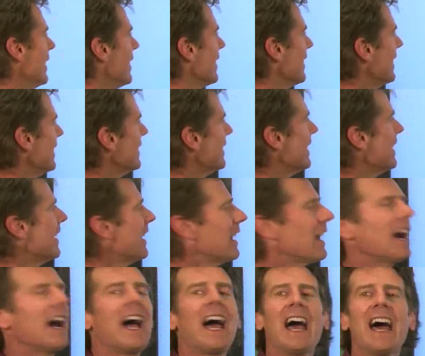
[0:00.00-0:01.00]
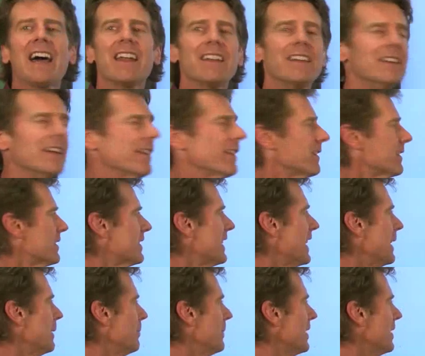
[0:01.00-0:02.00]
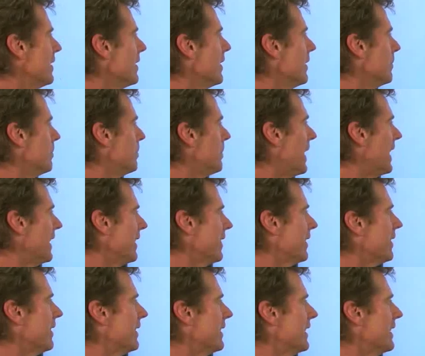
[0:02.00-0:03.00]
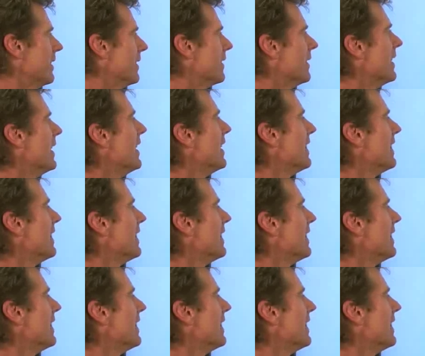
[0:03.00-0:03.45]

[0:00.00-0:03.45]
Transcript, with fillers: Let's add another statement of Python here.